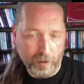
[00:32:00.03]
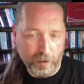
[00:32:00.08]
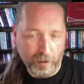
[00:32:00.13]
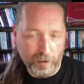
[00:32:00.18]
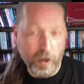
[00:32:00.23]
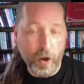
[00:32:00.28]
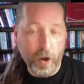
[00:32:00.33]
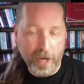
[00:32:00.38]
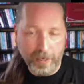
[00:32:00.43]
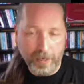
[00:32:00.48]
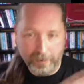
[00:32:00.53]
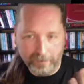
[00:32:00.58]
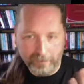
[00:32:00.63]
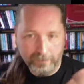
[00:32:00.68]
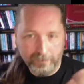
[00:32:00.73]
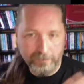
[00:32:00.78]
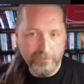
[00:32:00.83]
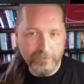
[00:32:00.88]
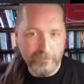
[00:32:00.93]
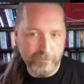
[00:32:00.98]
lion
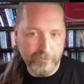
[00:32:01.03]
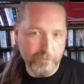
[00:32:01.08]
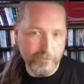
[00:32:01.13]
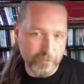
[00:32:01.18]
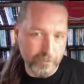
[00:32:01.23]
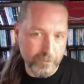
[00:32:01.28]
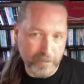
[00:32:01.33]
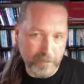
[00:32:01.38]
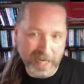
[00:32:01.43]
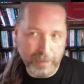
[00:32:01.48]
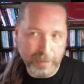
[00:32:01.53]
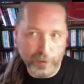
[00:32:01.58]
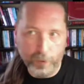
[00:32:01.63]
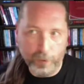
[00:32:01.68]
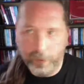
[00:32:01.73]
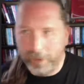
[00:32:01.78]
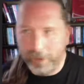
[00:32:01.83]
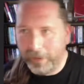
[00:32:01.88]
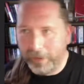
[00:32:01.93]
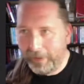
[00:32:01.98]

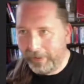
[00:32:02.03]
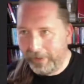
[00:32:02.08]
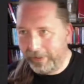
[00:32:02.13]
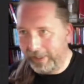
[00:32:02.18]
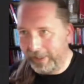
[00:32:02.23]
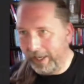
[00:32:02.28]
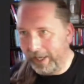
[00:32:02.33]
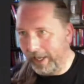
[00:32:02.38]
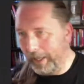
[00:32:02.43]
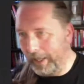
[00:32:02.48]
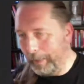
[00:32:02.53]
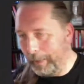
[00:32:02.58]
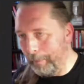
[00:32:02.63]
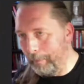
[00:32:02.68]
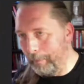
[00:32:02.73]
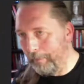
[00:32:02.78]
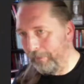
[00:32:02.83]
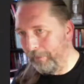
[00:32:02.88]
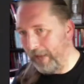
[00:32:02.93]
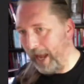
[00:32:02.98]
people,
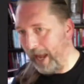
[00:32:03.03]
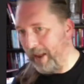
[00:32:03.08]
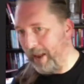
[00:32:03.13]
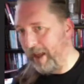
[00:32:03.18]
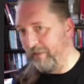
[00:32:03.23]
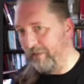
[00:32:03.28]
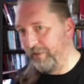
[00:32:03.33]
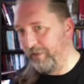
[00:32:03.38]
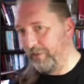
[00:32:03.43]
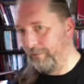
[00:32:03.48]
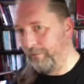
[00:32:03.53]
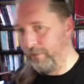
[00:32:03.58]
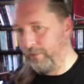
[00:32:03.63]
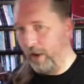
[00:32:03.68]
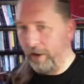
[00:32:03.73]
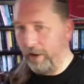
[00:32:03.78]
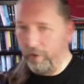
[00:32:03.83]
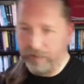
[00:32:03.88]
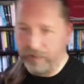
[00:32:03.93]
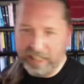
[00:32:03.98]
and they're
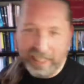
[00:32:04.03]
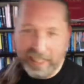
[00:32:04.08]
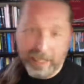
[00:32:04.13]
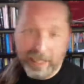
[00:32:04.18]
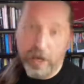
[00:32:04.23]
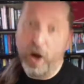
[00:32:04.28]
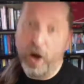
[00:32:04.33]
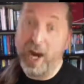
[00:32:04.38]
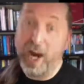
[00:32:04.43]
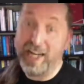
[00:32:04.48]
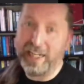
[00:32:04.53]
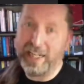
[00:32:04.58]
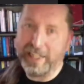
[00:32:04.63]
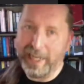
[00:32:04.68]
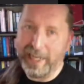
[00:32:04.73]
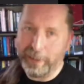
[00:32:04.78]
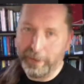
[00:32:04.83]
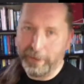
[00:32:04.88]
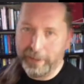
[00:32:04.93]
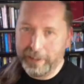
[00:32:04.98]
like obviously in hiding
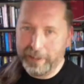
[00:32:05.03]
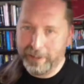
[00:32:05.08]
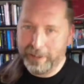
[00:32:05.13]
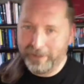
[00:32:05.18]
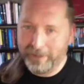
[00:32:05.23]
nowadays.